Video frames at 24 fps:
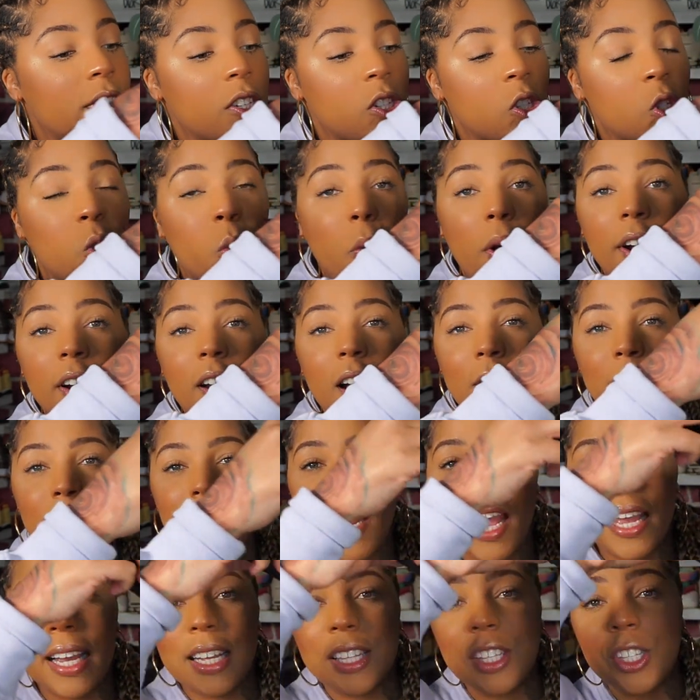the squared off
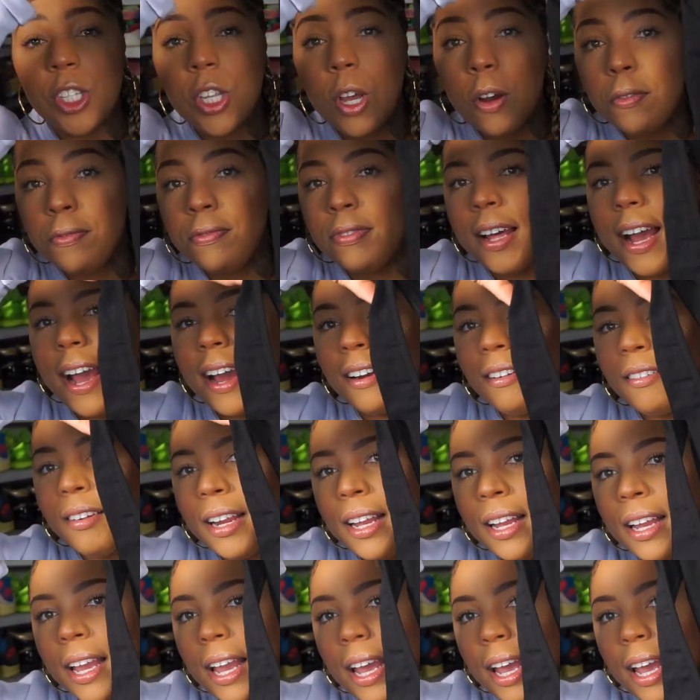neck it's so flattering